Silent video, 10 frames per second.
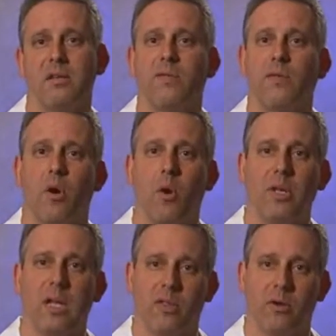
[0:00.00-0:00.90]
differ
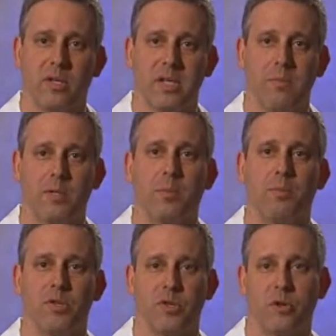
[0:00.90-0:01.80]
only in their attempts
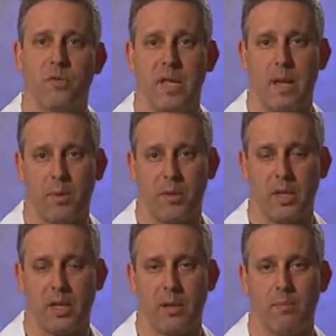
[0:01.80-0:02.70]
to preserve the
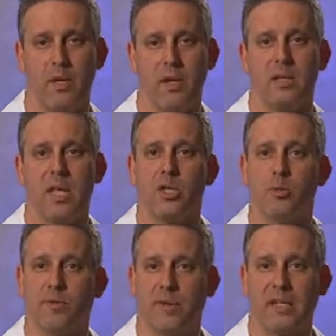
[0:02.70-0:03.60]
epithelium that
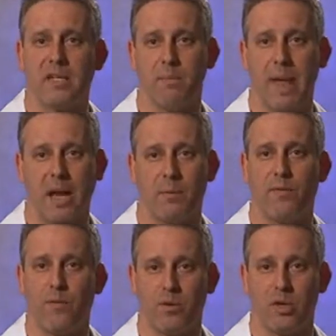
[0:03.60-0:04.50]
is reflected
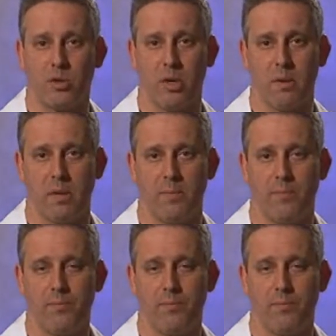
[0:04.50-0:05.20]
back before the treatment.